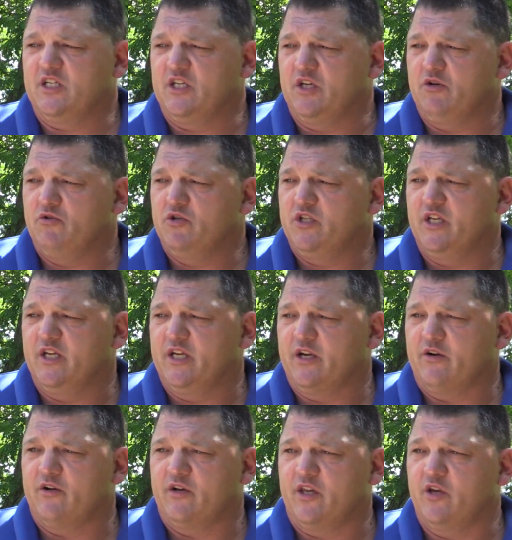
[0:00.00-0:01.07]
used in
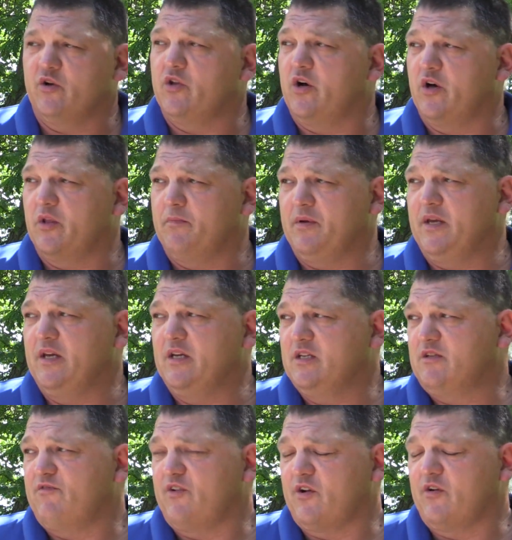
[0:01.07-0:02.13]
there and killed all the bees,
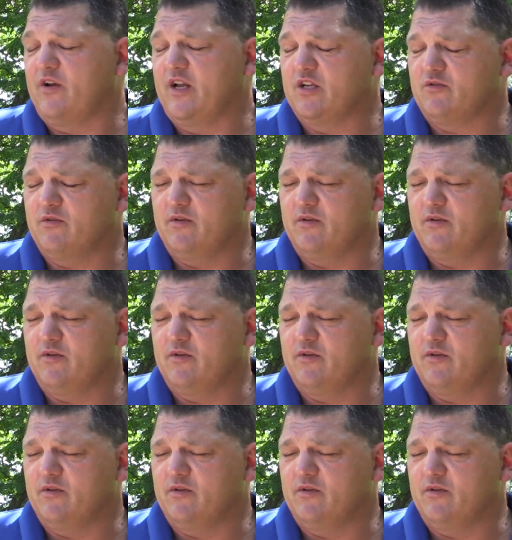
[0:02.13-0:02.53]
figuring that's what